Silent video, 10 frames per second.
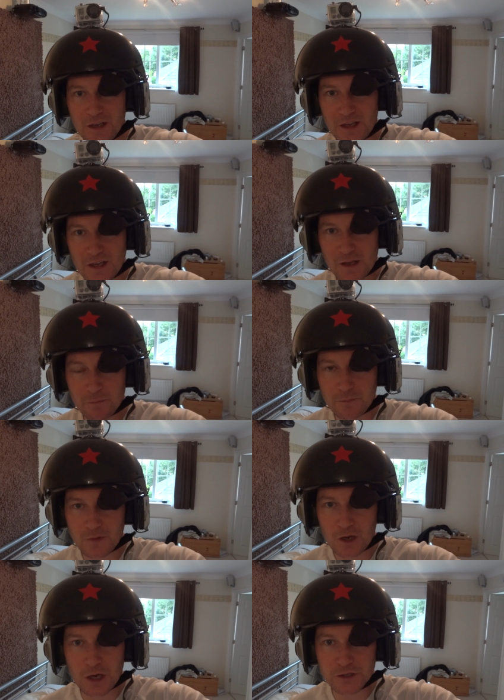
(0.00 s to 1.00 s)
um,
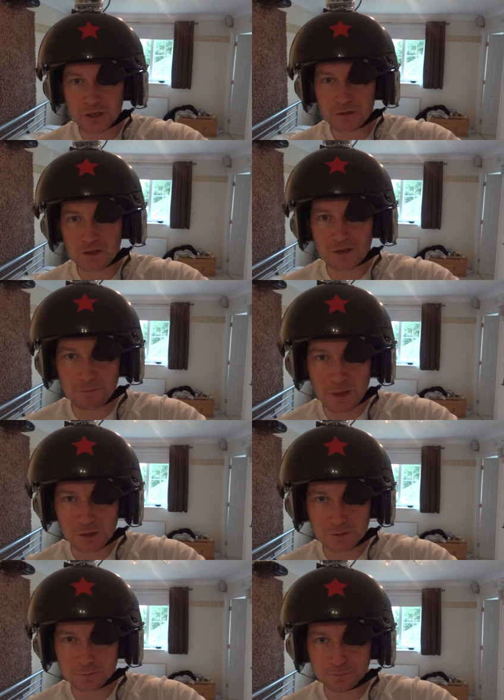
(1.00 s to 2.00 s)
HUD that I've
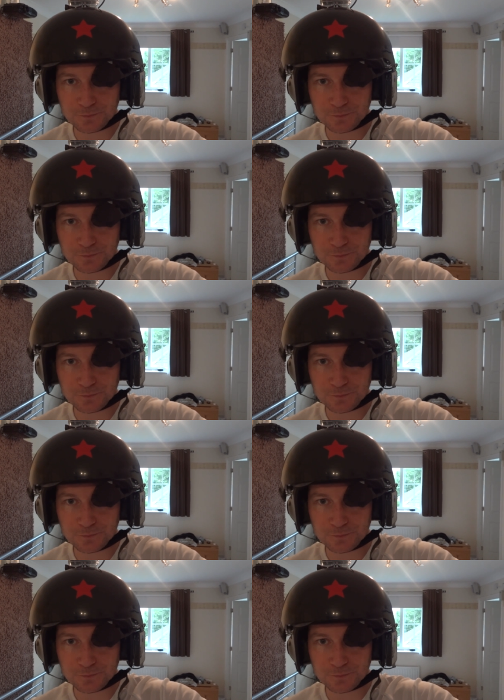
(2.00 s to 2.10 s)
built.